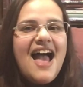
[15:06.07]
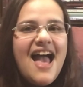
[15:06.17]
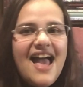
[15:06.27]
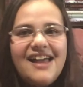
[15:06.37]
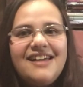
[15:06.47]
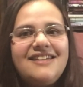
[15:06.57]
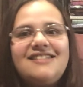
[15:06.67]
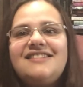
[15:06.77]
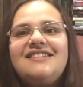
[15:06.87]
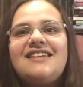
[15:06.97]

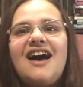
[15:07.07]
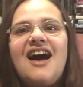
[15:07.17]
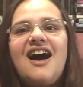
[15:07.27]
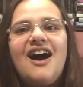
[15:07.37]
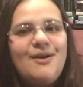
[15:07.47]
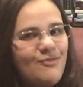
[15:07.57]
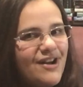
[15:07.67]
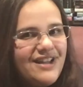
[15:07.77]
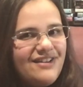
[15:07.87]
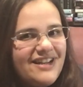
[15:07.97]
and I'm
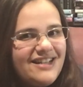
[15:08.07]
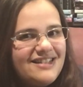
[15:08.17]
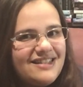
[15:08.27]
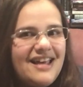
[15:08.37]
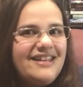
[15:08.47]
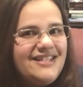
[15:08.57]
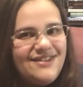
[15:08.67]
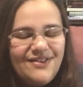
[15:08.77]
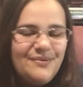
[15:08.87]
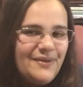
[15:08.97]
working on it in a slightly
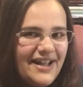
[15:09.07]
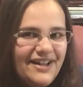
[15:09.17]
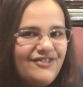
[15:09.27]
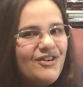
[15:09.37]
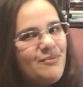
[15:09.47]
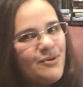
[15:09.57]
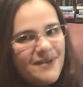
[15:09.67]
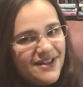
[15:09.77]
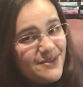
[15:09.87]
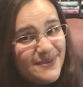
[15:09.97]
different way from all
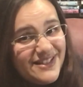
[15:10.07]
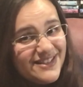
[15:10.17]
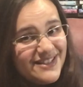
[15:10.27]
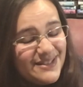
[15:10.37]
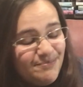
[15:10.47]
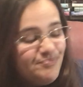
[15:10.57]
my other pieces.